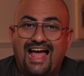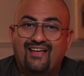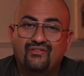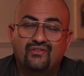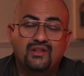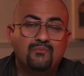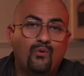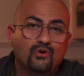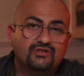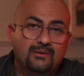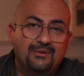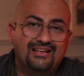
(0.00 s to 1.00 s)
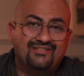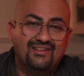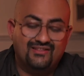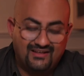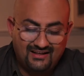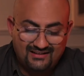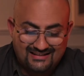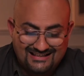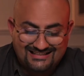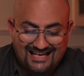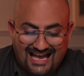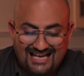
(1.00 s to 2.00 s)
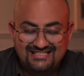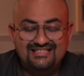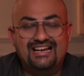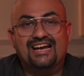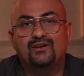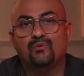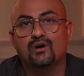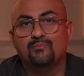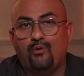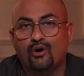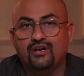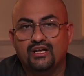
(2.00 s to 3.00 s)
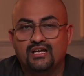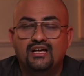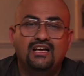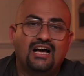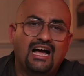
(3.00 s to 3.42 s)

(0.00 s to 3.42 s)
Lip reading: And the most amazing thing, this has network bonding.